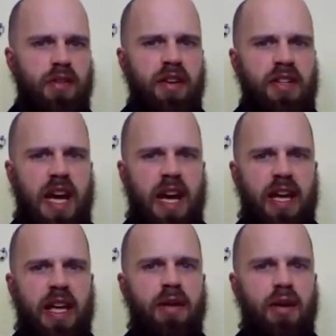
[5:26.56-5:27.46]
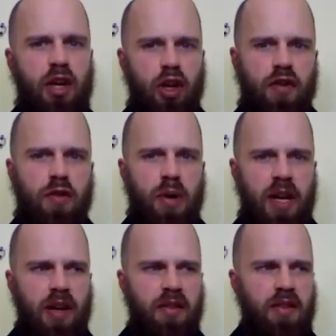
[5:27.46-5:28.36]
very tangy, good
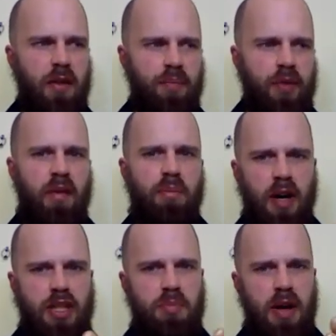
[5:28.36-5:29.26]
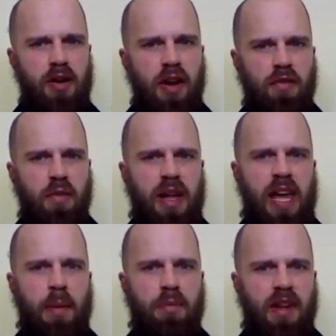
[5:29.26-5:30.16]
sweetness. Not much bitterness from the
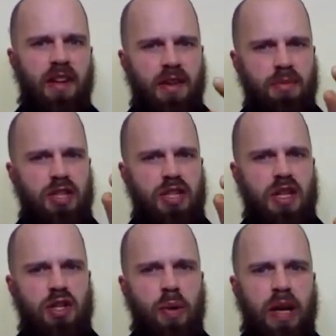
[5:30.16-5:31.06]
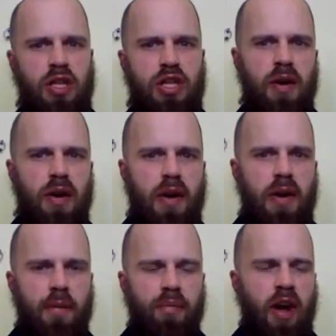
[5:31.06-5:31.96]
capsaicin, but just a twinge.
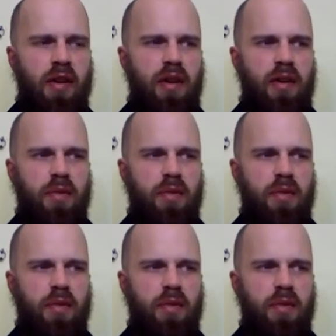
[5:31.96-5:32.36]
Not